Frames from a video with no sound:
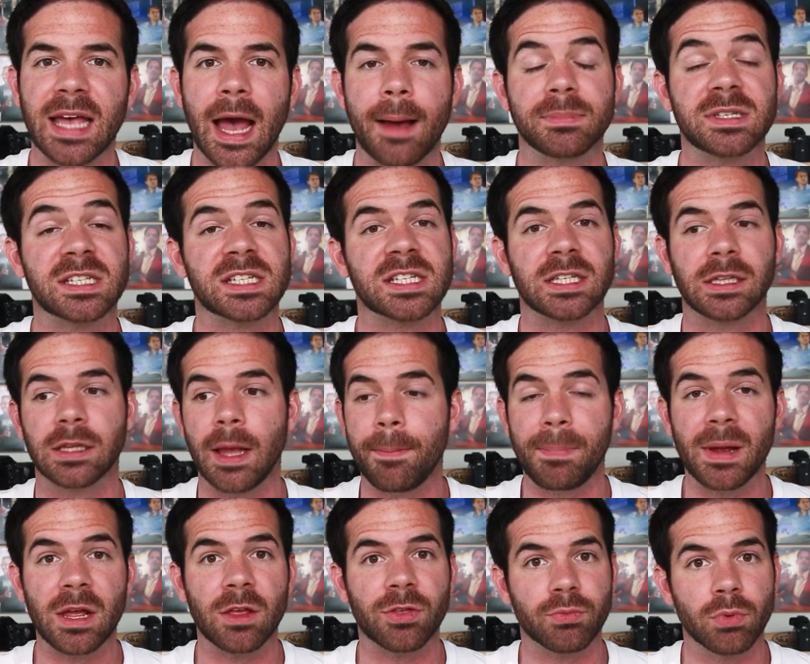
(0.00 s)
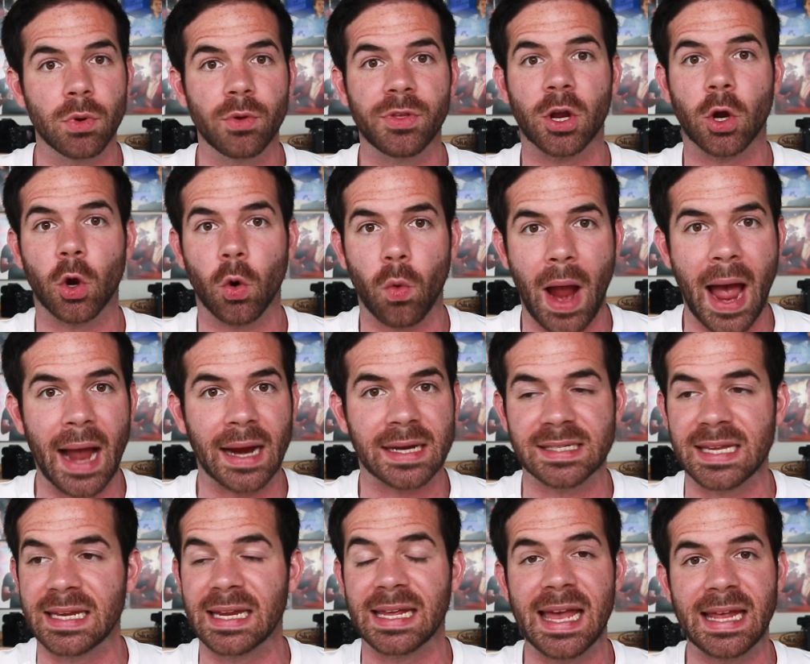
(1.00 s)
kept slipping through the
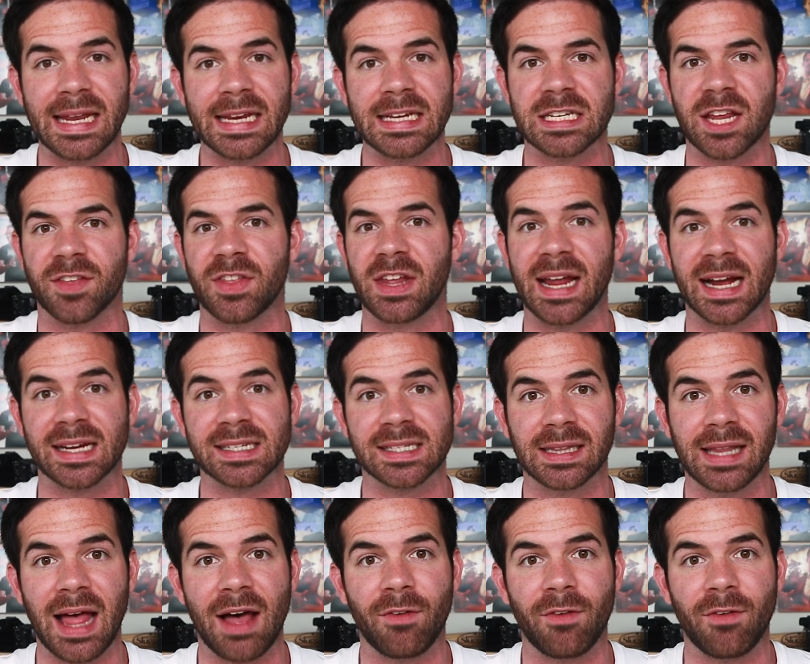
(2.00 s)
cracks and getting to the next level